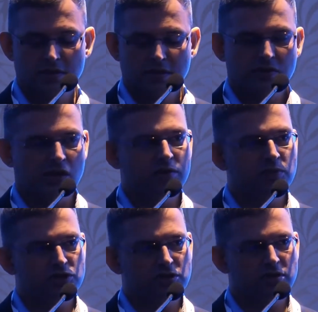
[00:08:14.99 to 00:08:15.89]
Grand
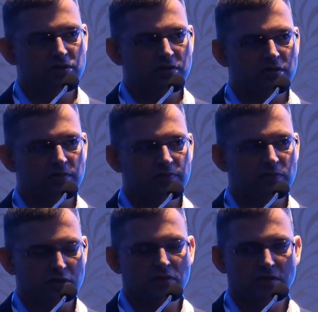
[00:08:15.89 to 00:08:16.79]
Masjid
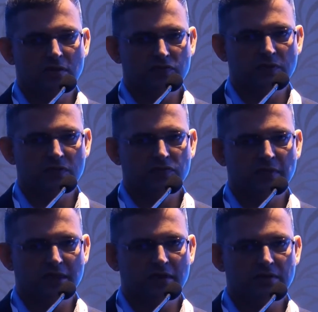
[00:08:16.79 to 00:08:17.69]
of
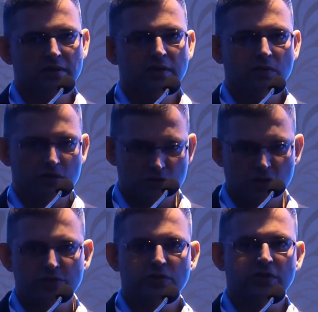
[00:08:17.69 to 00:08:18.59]
Mecca was
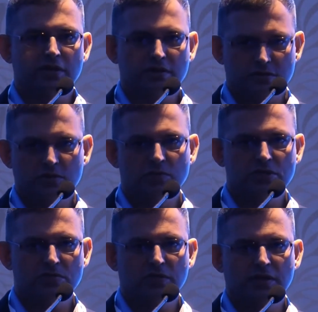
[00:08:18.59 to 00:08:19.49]
also here. You
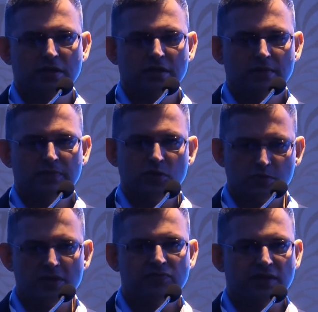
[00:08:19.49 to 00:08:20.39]

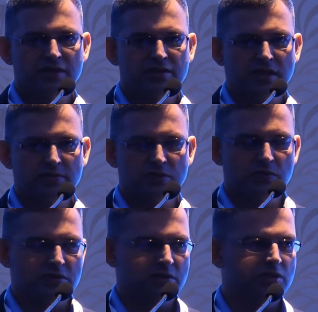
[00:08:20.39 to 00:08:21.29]
must find time to
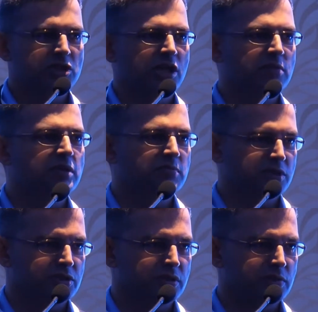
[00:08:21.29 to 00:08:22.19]
visit the Chairman
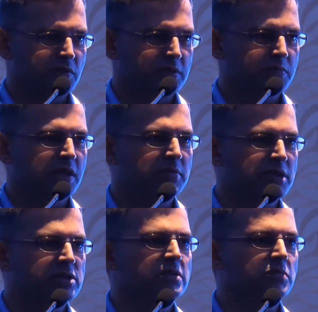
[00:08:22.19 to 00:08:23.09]
Masjid. When Prime
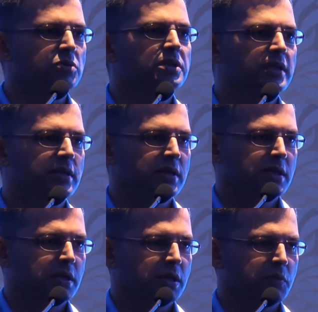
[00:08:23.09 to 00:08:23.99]
Minister Modi
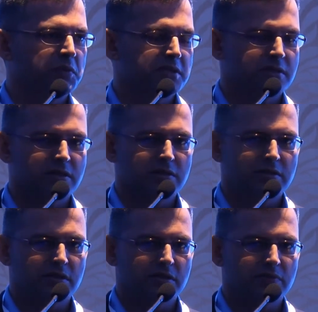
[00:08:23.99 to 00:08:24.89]
visited
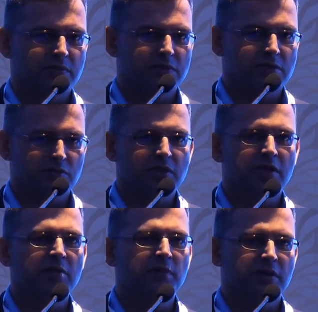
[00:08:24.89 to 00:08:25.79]
Saudi
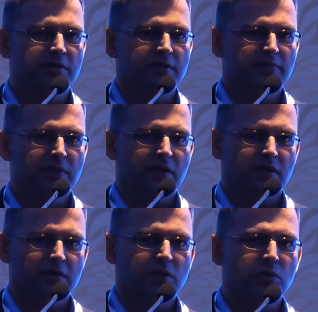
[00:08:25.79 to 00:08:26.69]
Arabia,
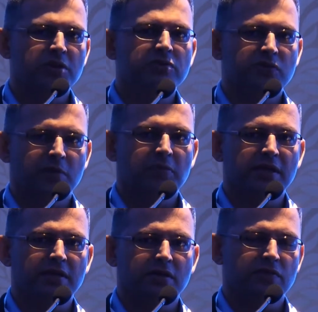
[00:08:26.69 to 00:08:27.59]
a golden
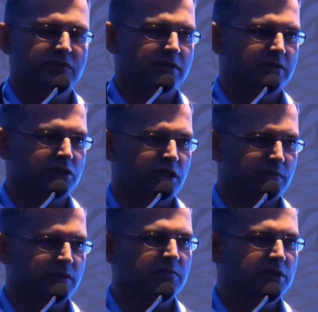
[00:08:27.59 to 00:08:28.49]
replica of the
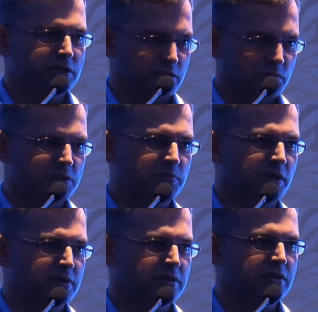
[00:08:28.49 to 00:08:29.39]
Chairman Masjid was
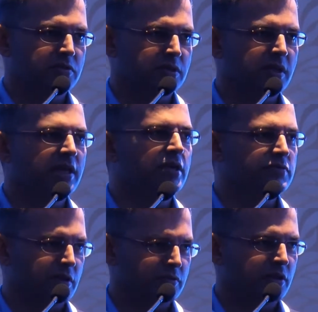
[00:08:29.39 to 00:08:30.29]
presented to the King of
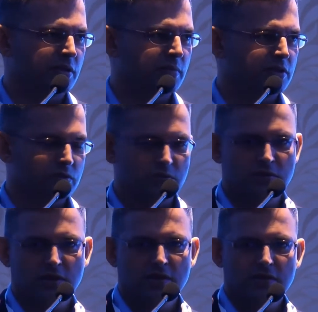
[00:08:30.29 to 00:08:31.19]
Saudi Arabia. So
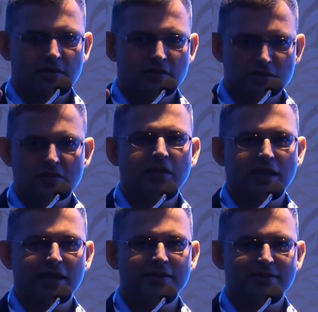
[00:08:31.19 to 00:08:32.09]
this is the
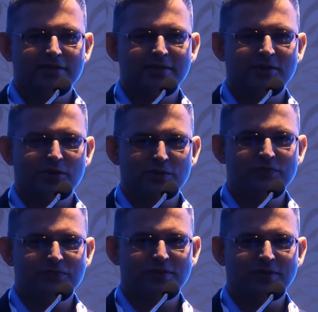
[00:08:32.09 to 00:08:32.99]
land
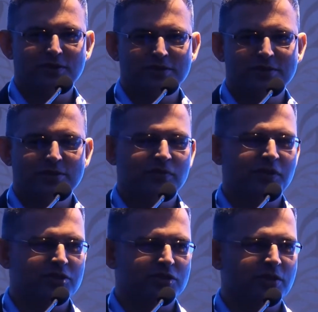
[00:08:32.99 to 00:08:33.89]
not just of
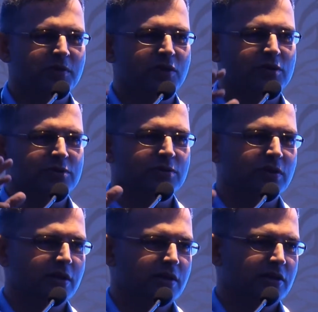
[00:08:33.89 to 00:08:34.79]
history but also
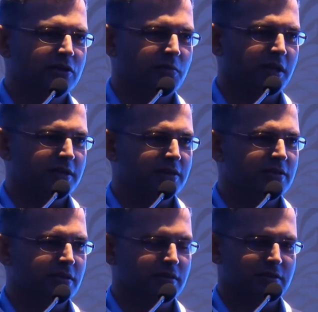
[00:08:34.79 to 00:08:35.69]
dramatic
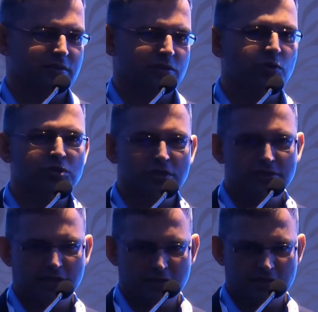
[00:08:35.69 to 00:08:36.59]
social
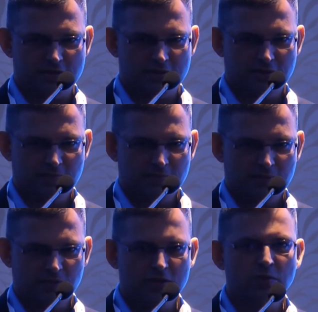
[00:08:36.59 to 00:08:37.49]
changes.
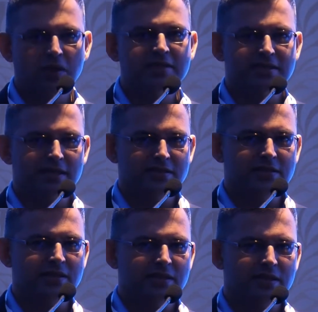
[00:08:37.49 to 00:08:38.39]
We are the only state in
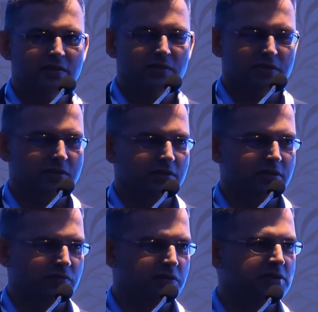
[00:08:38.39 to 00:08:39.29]
India with a
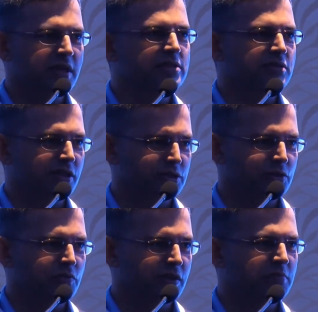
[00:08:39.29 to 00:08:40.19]
reverse sex
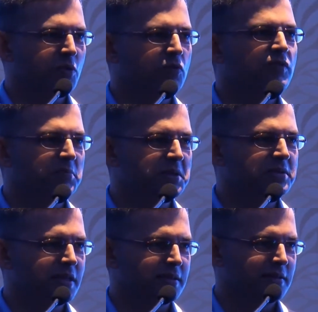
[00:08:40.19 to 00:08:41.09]
ratio. We have more women
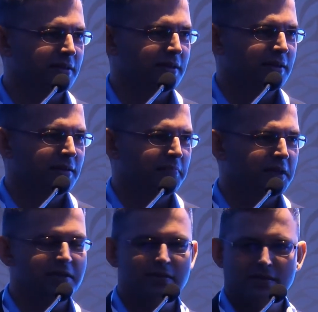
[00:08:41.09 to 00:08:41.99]
than
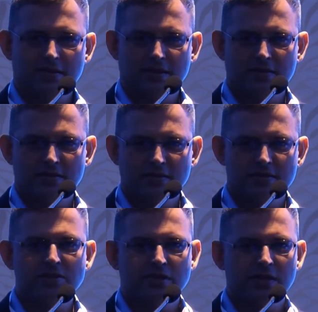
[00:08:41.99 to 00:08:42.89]
men in the
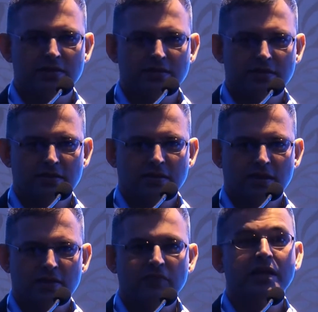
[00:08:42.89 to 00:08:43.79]
state.
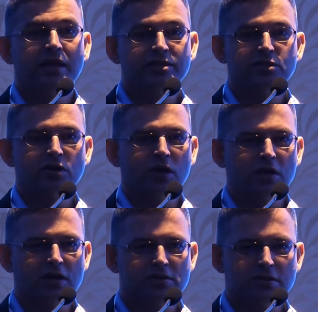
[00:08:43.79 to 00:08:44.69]
And we like to call
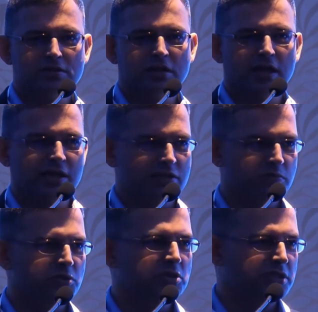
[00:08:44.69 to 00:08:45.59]
ourselves the land of
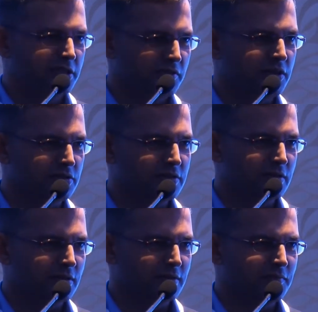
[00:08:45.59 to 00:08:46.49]

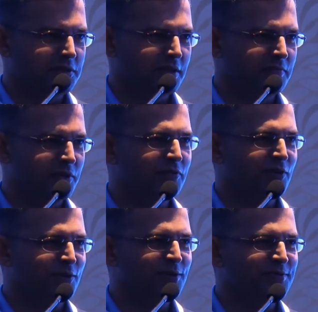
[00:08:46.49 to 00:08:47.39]
Buddhijeevis, which I'm very
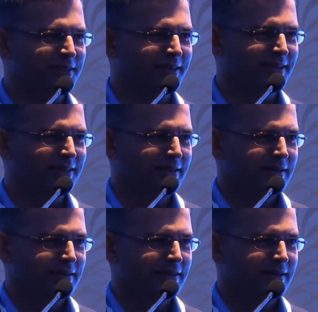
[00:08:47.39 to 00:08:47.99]
fond of saying.